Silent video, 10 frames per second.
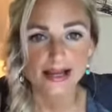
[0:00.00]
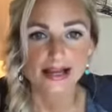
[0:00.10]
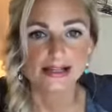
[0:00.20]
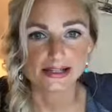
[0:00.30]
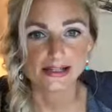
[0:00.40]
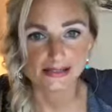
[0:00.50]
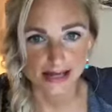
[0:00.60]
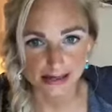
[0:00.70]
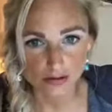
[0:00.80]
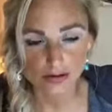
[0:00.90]
is a
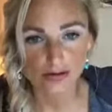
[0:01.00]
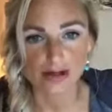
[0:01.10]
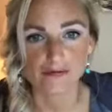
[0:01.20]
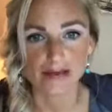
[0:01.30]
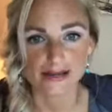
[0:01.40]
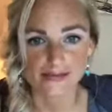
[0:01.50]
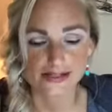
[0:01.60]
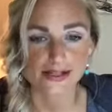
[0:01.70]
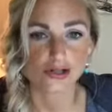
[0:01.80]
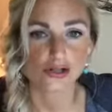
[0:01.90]
cycle of
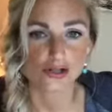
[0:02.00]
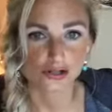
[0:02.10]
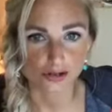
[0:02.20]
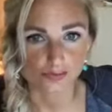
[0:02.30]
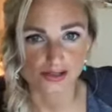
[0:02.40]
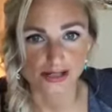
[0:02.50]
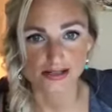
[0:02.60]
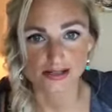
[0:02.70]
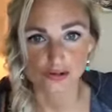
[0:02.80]
manifestations, circumstances,